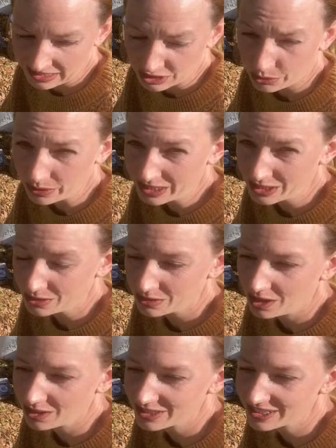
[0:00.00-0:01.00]

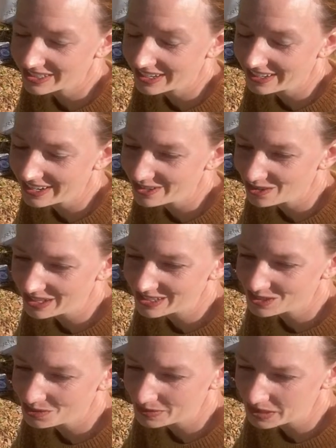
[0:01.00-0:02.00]
$22, and I know that's
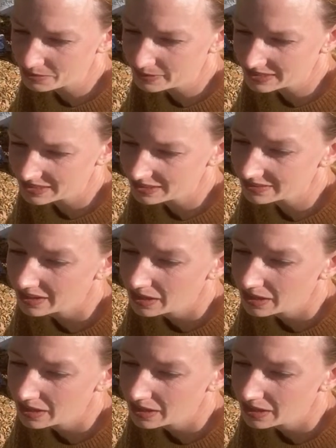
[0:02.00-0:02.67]
super expensive,